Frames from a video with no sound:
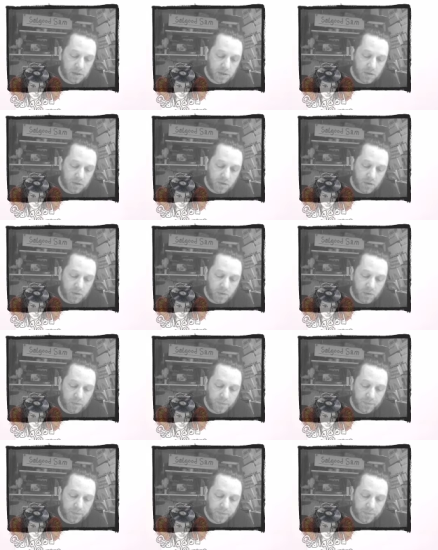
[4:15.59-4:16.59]
So,
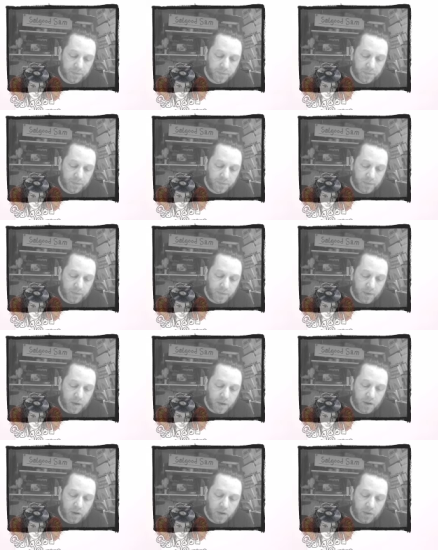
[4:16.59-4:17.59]

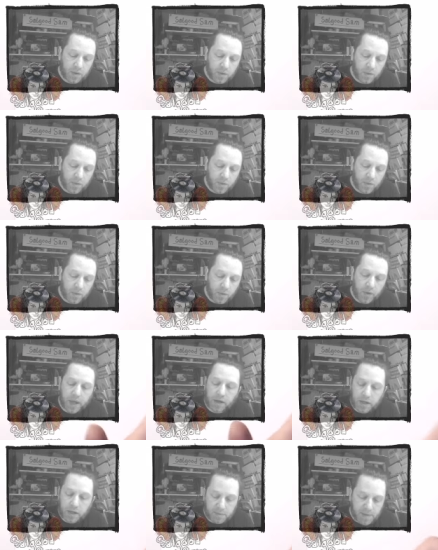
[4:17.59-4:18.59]
uh, oh yeah,
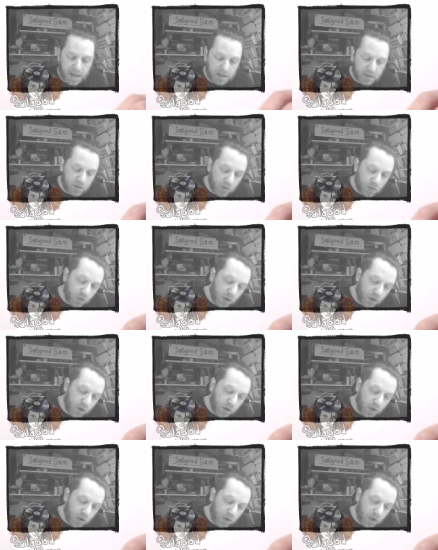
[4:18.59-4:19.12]
getting back to the whole